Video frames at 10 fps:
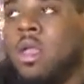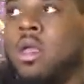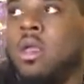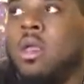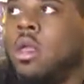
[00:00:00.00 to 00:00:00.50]
I
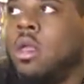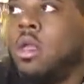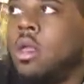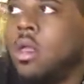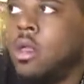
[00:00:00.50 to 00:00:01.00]
can't agree
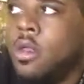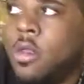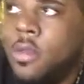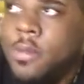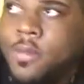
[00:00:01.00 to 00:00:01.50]
with them
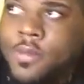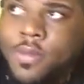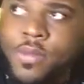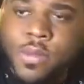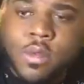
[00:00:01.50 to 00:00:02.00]
because I just
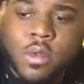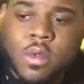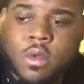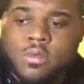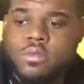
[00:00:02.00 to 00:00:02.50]
seen like
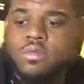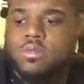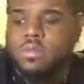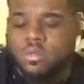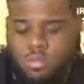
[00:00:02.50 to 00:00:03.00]

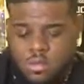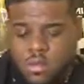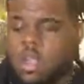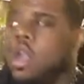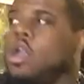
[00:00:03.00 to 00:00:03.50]

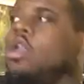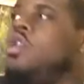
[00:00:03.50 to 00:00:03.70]
I don't know.